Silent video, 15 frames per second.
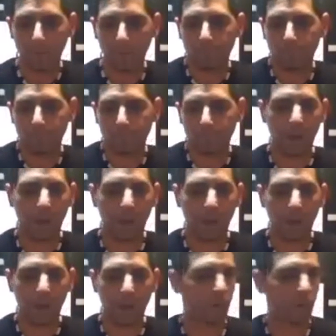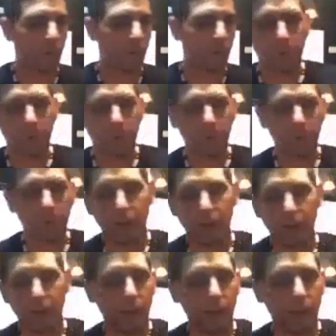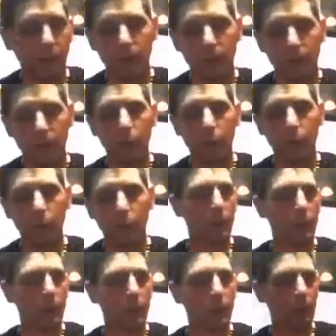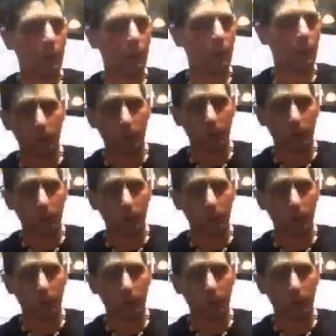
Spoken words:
don't know, think of it like a hollow tube, okay,